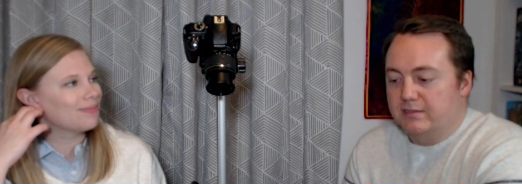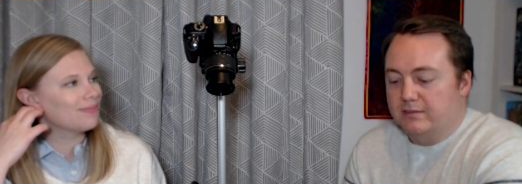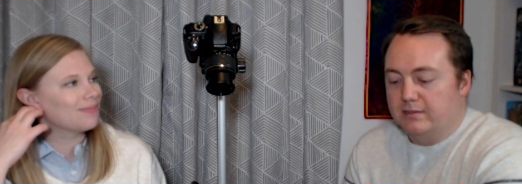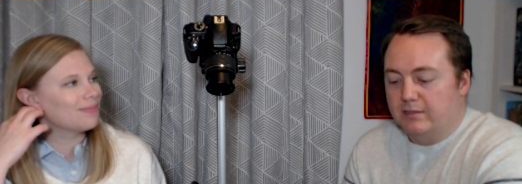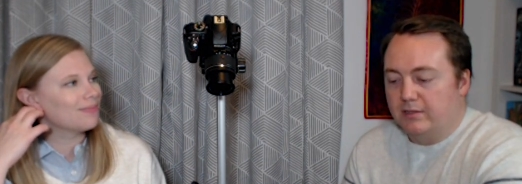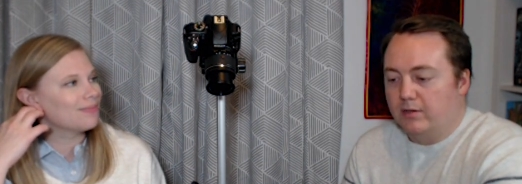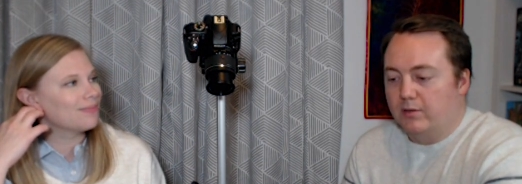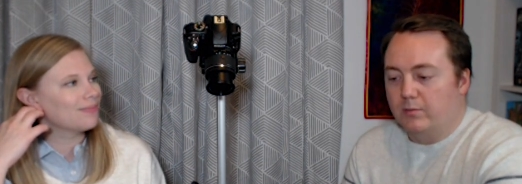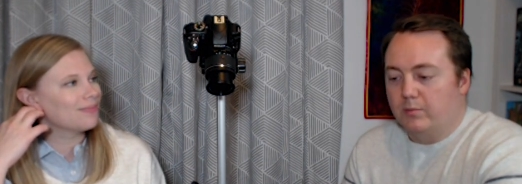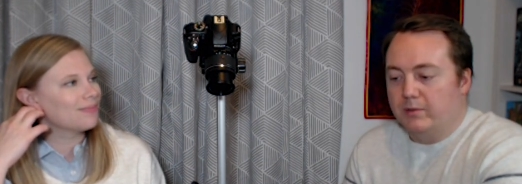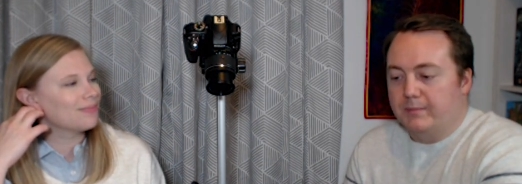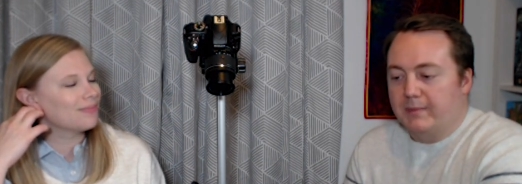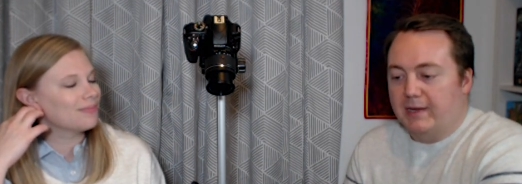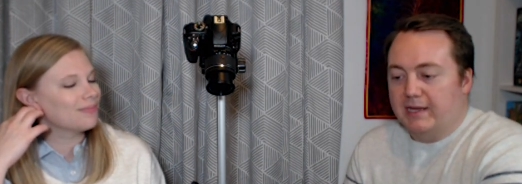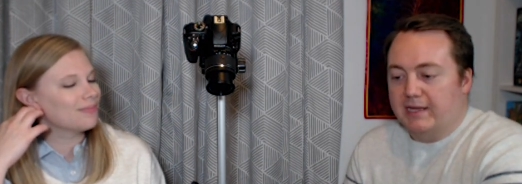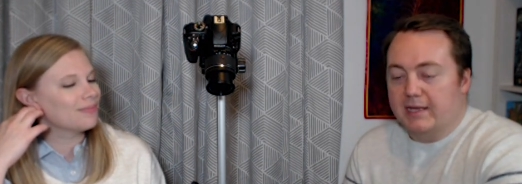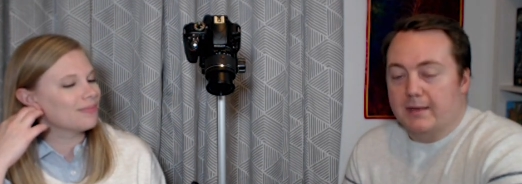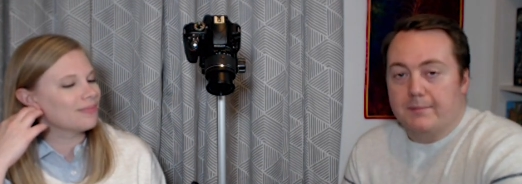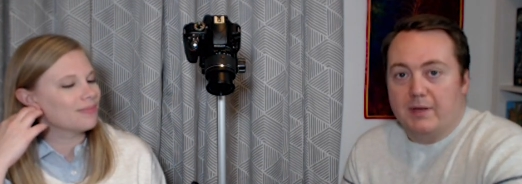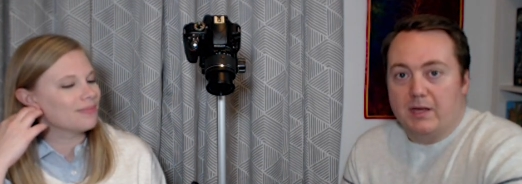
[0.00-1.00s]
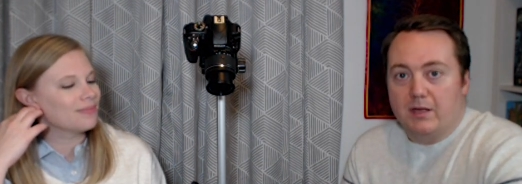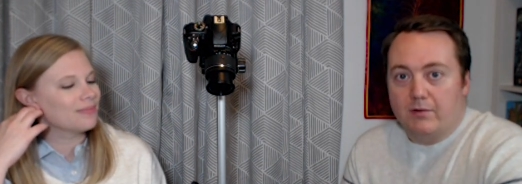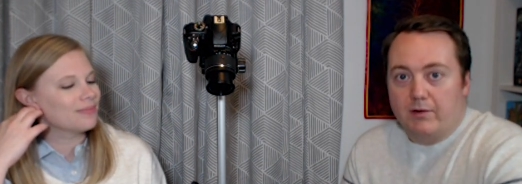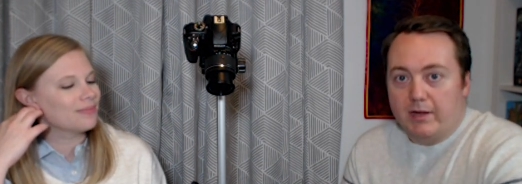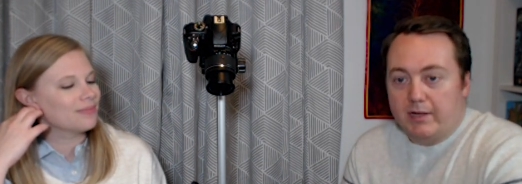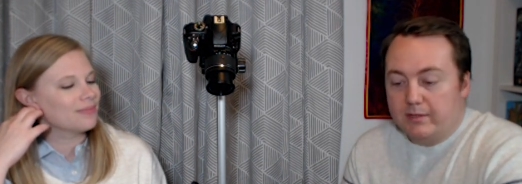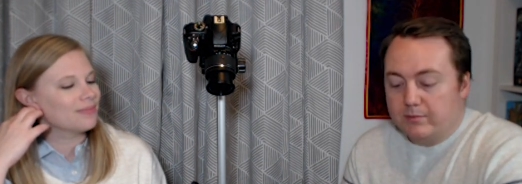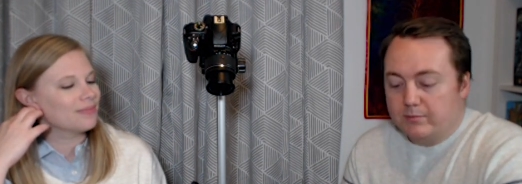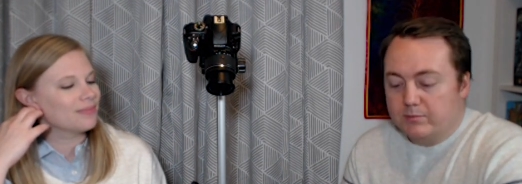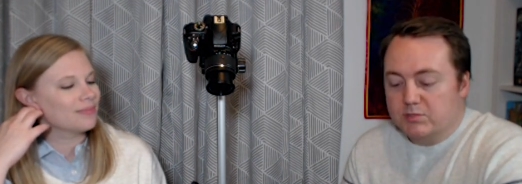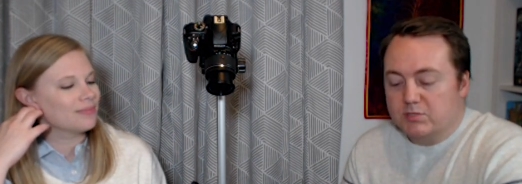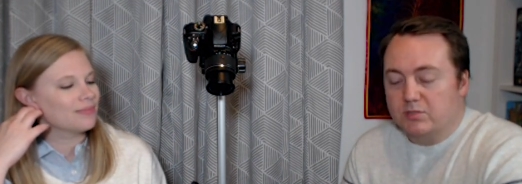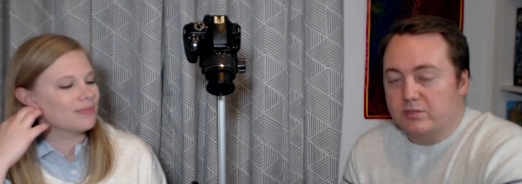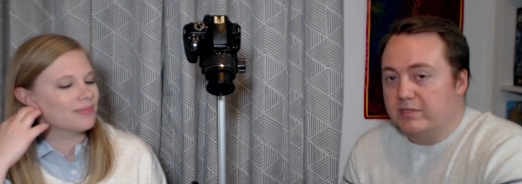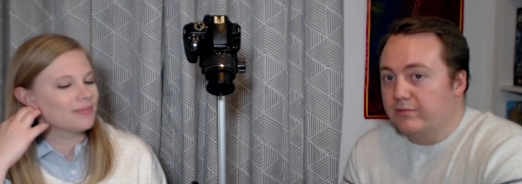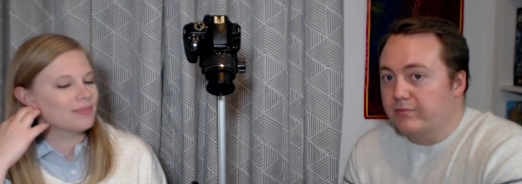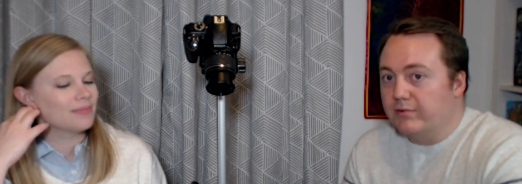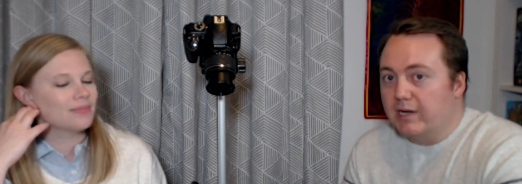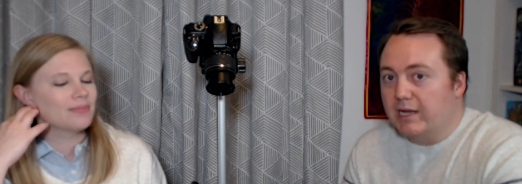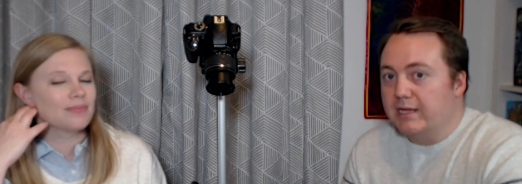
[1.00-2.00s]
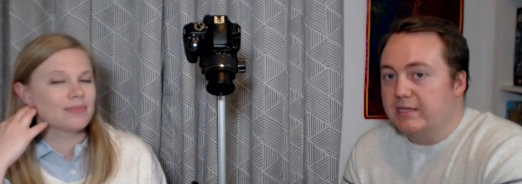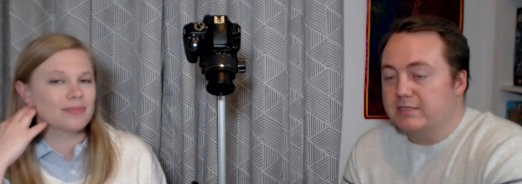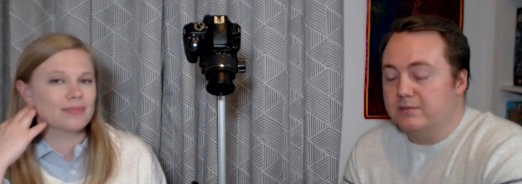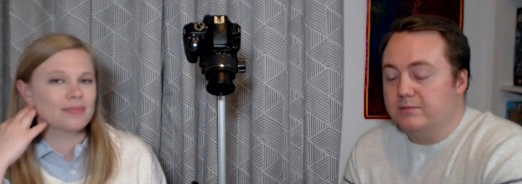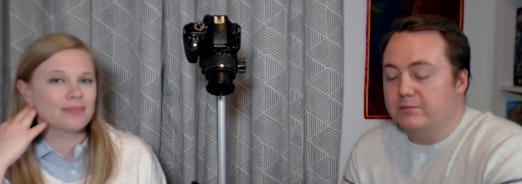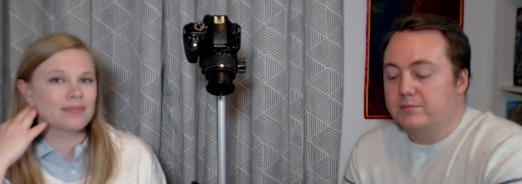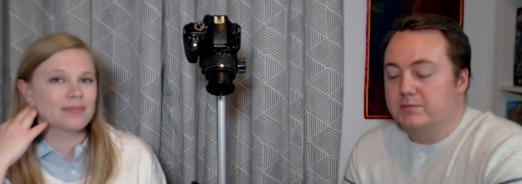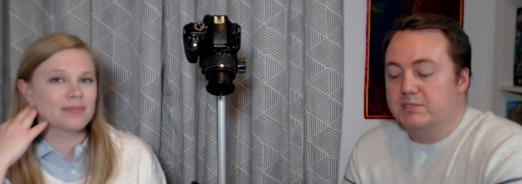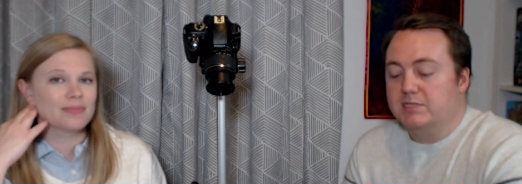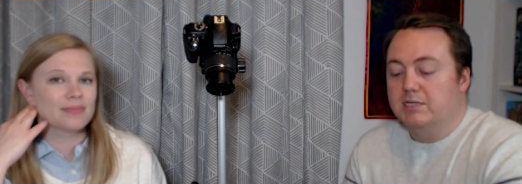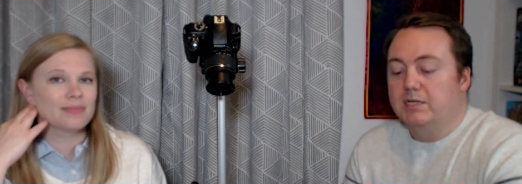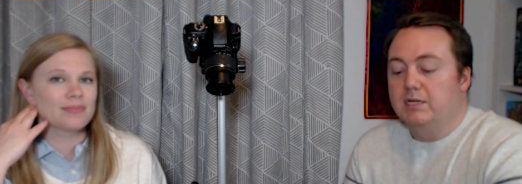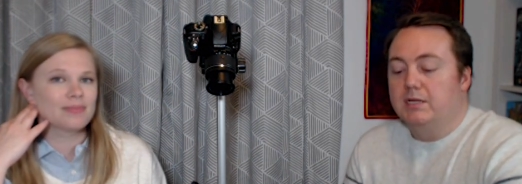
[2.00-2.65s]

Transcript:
Speaker 1: You know, we might get better items or different items.